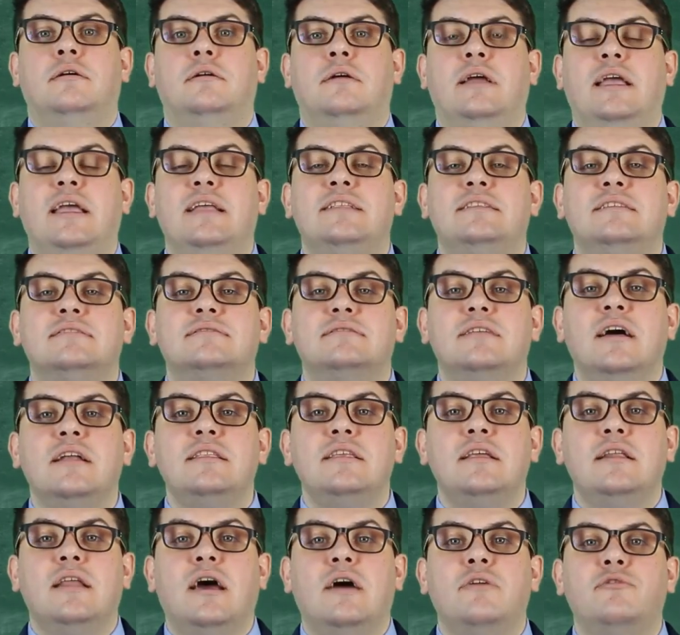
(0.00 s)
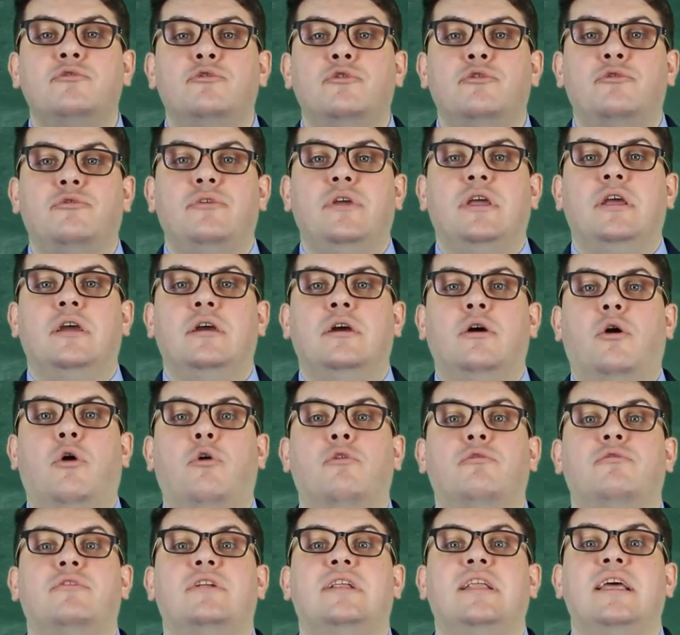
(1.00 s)
It is not enough to think
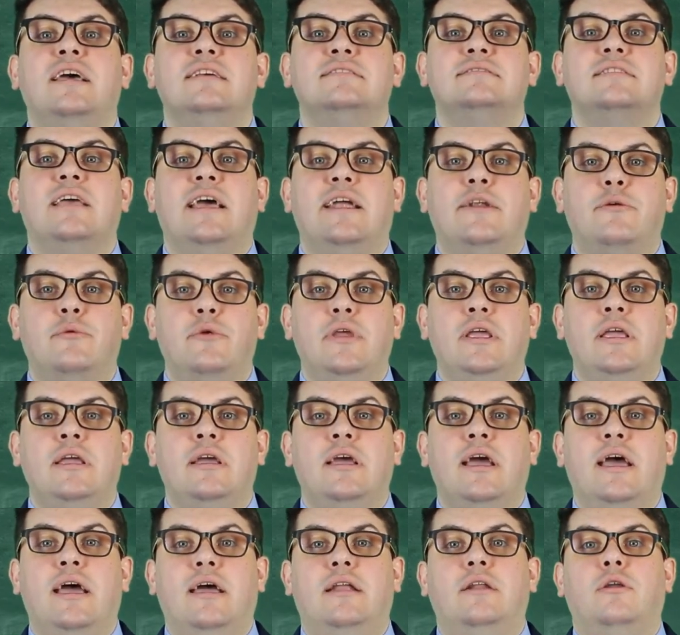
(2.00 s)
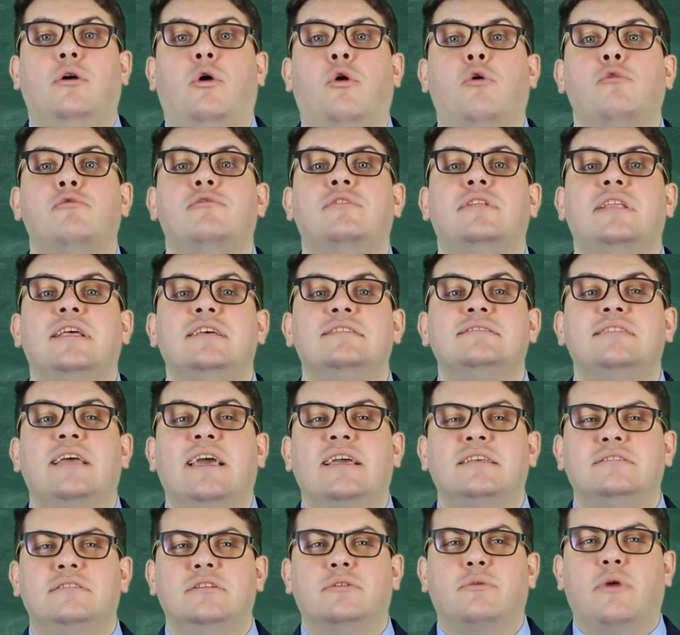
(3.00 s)
of test entry and of test
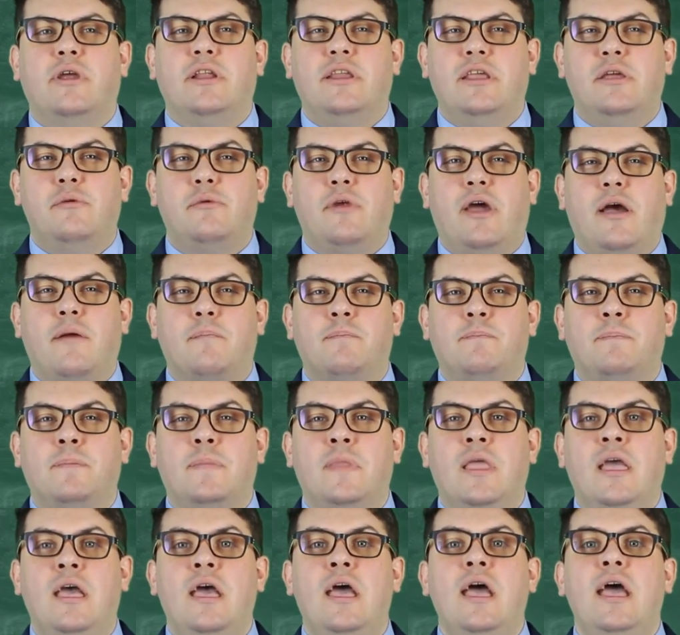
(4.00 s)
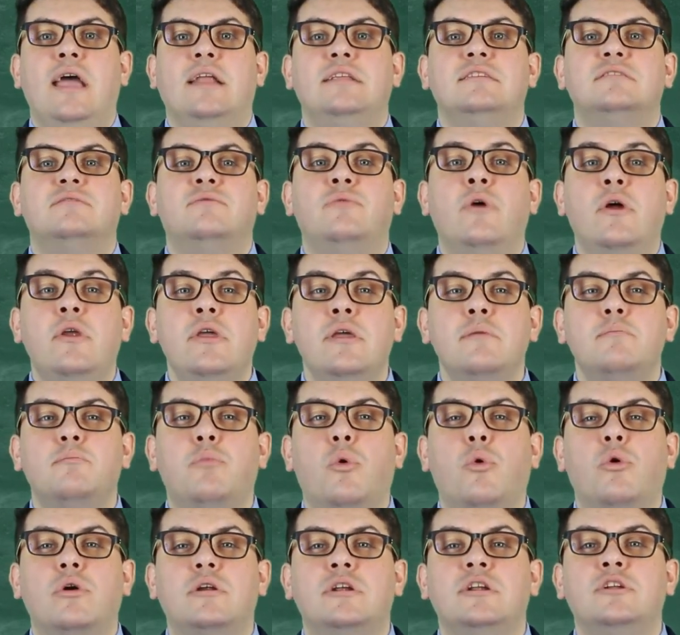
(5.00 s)
exit criteria. It is very
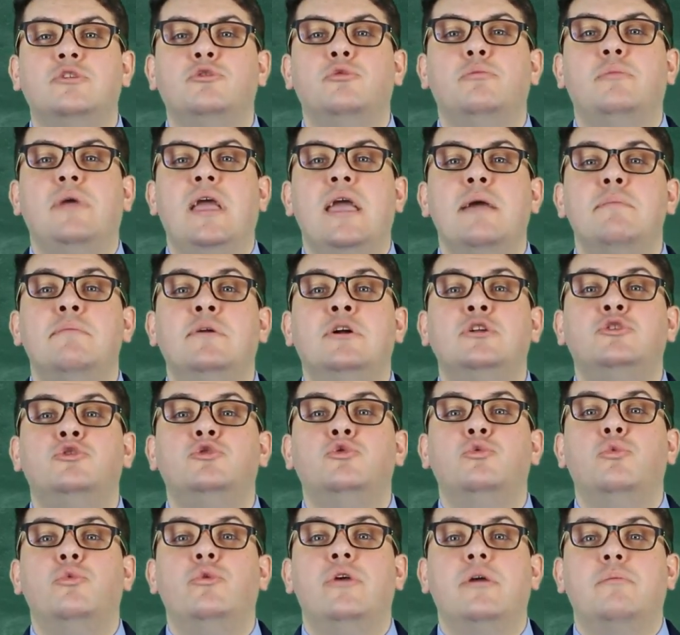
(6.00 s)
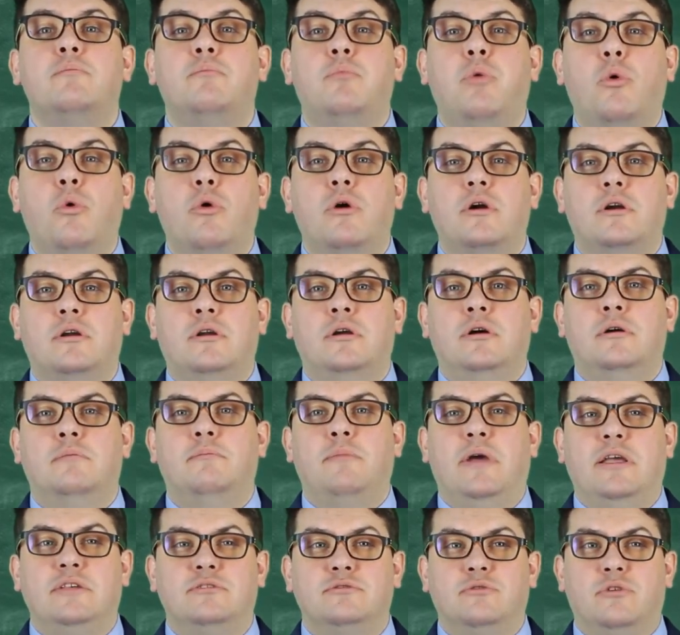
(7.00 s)
important to be able to report
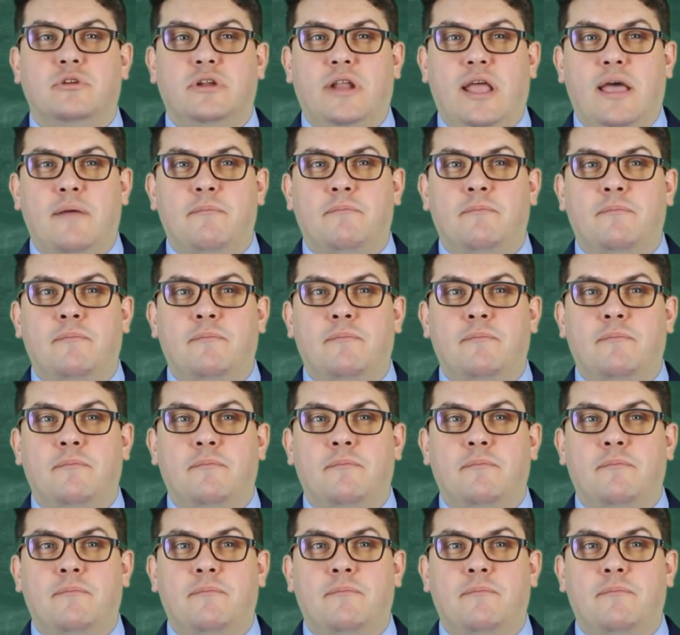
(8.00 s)
based on them.